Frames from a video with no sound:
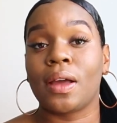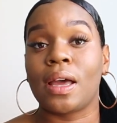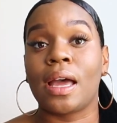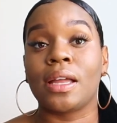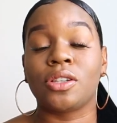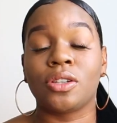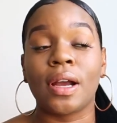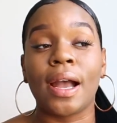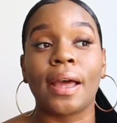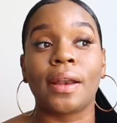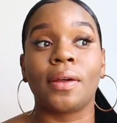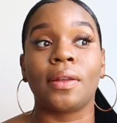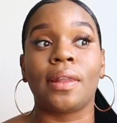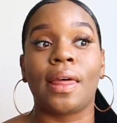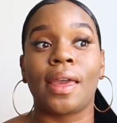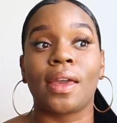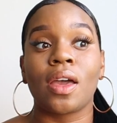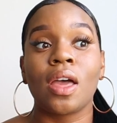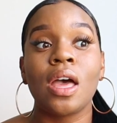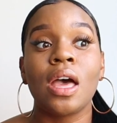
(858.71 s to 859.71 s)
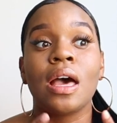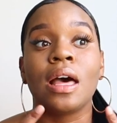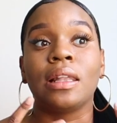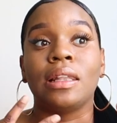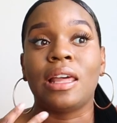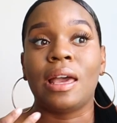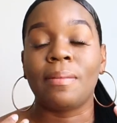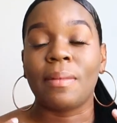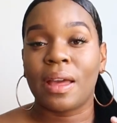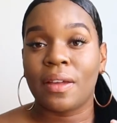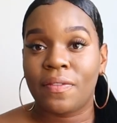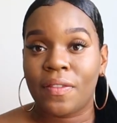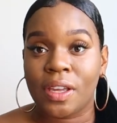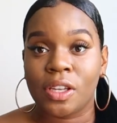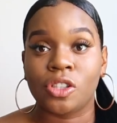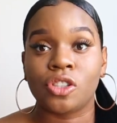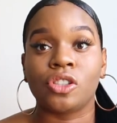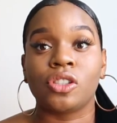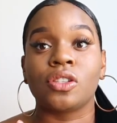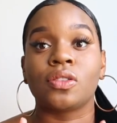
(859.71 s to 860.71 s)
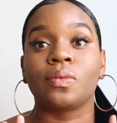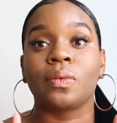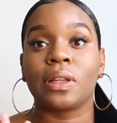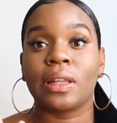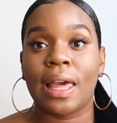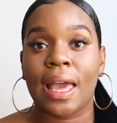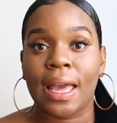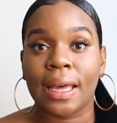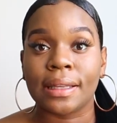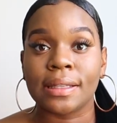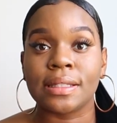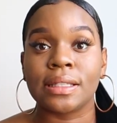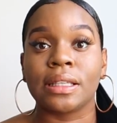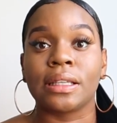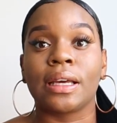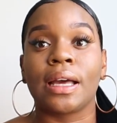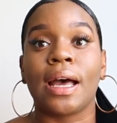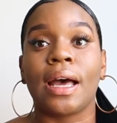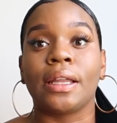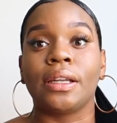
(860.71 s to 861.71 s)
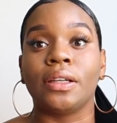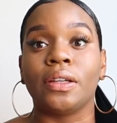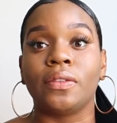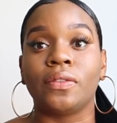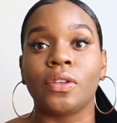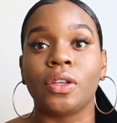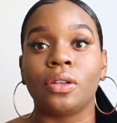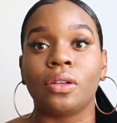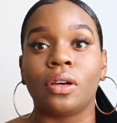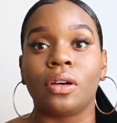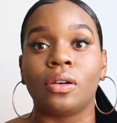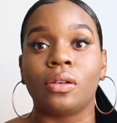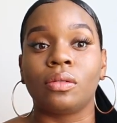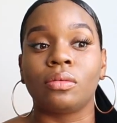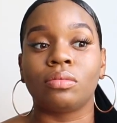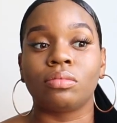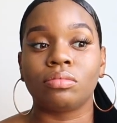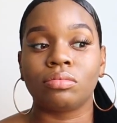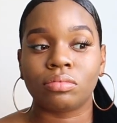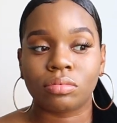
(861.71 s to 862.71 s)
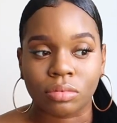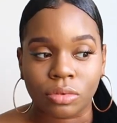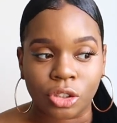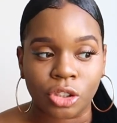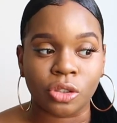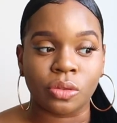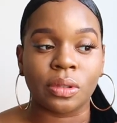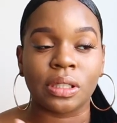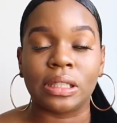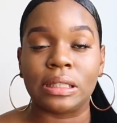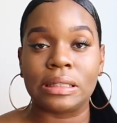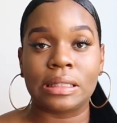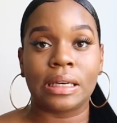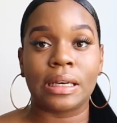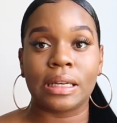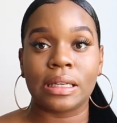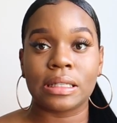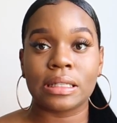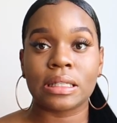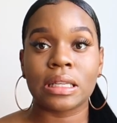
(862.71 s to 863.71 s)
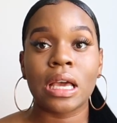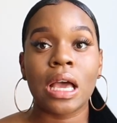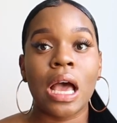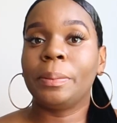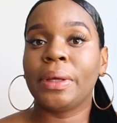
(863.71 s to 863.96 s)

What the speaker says: I try to like let my face just relax and kind of, you know, do what it does.